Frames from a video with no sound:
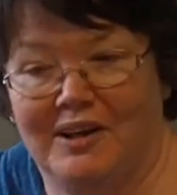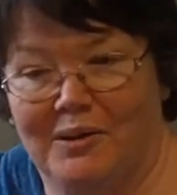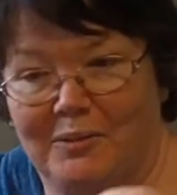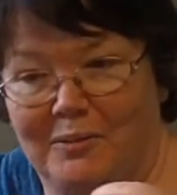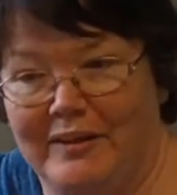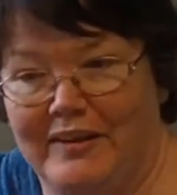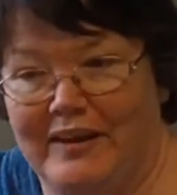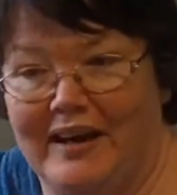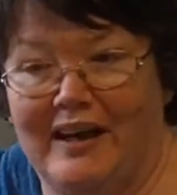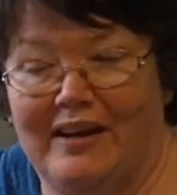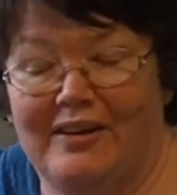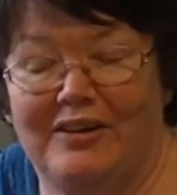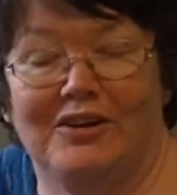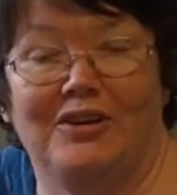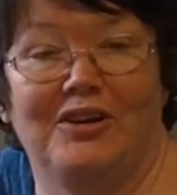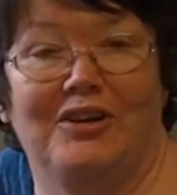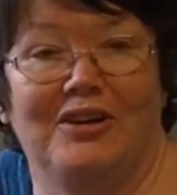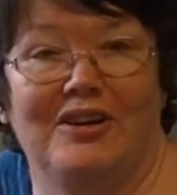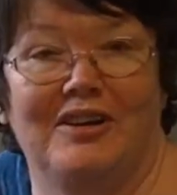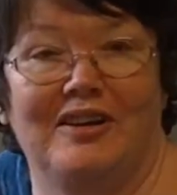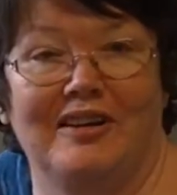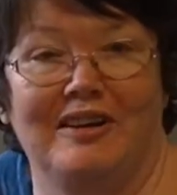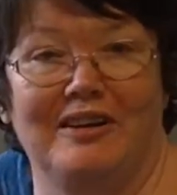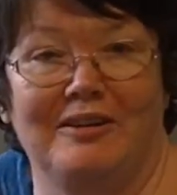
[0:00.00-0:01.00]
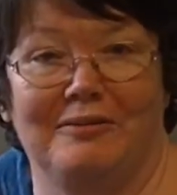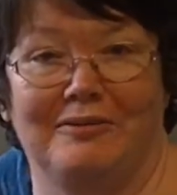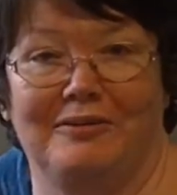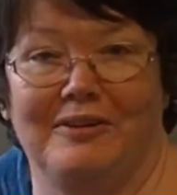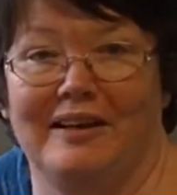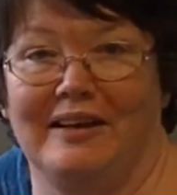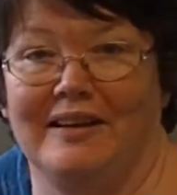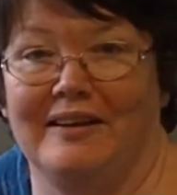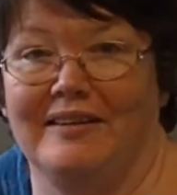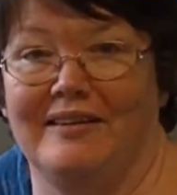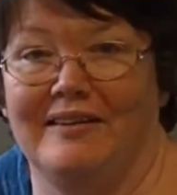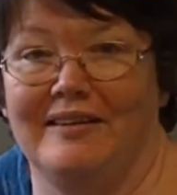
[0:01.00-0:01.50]
without it hurting your
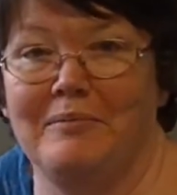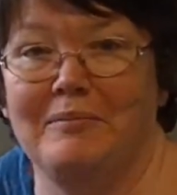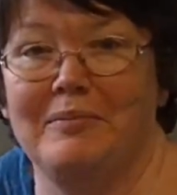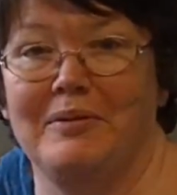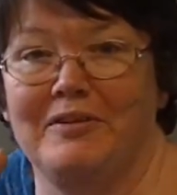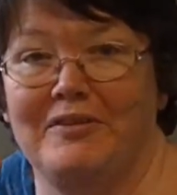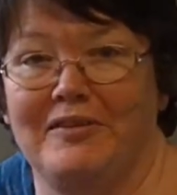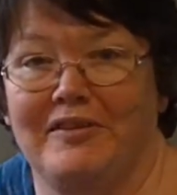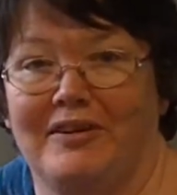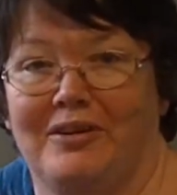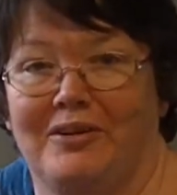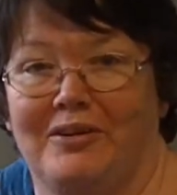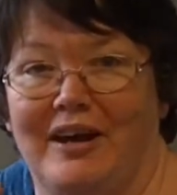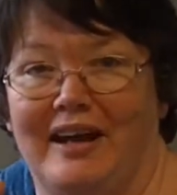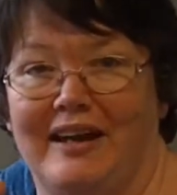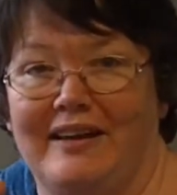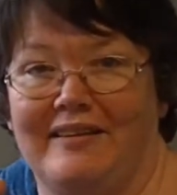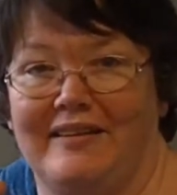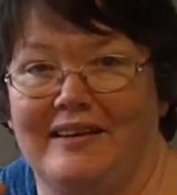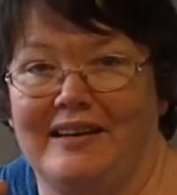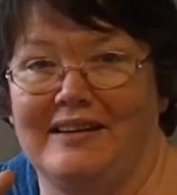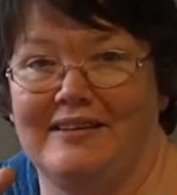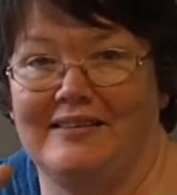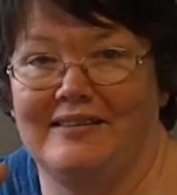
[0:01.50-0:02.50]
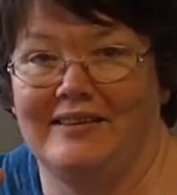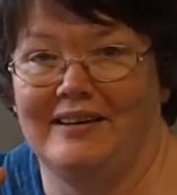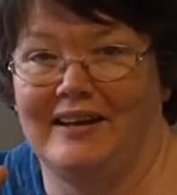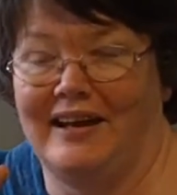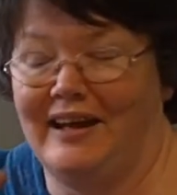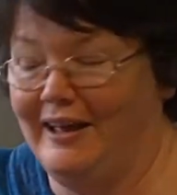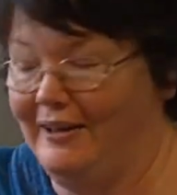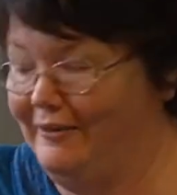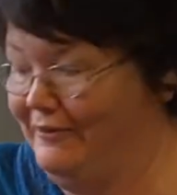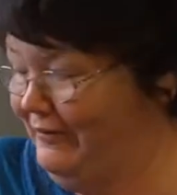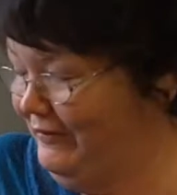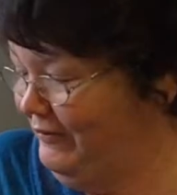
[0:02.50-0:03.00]
finger. Thimbles are great things to
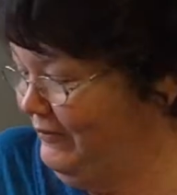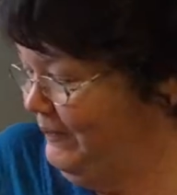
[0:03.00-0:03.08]
have.